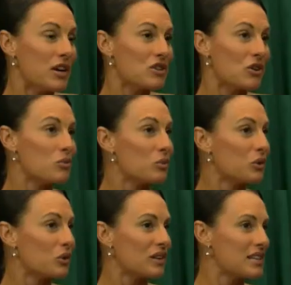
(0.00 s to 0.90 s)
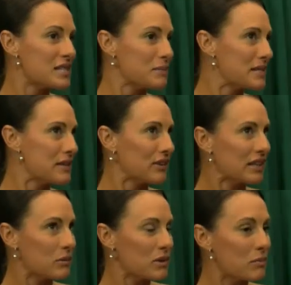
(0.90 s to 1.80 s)
don't work
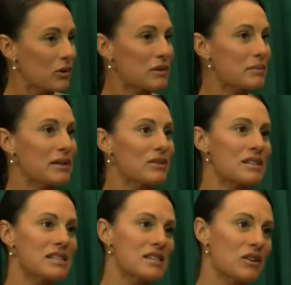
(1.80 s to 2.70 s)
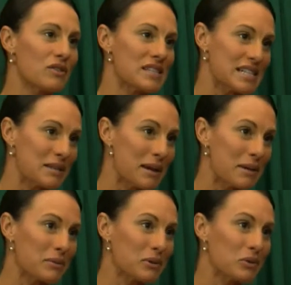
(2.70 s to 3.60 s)
specifically with bodybuilders, obviously
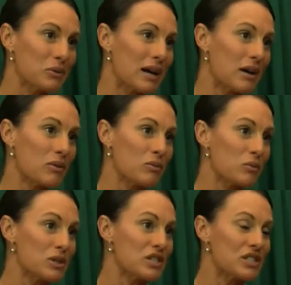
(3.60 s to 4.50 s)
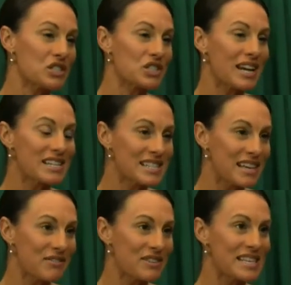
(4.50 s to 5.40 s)
people who are wishing to change
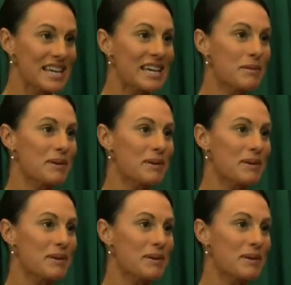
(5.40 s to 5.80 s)
their physique,